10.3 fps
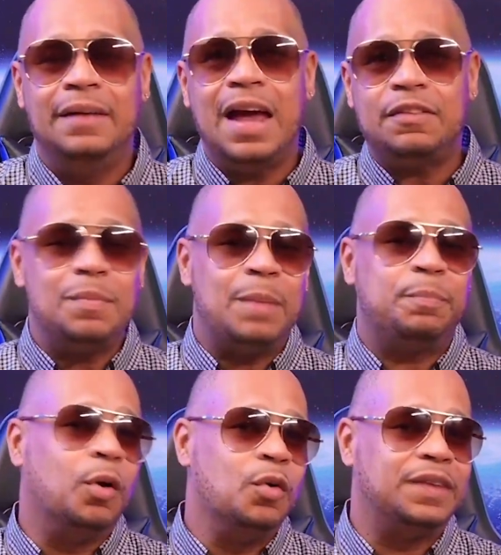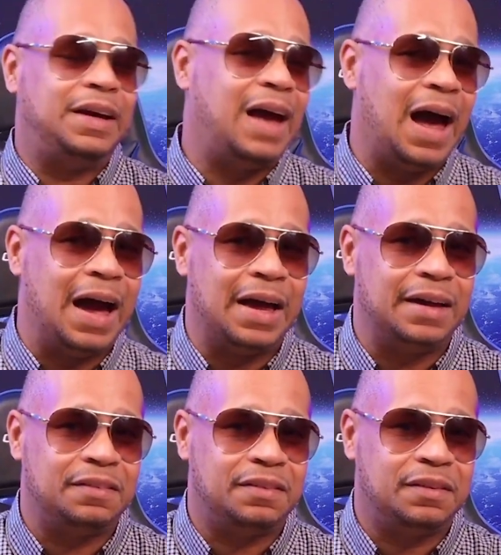that's my pros and
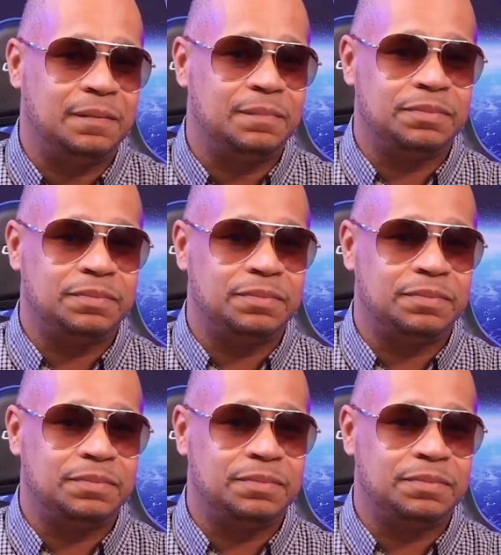cons.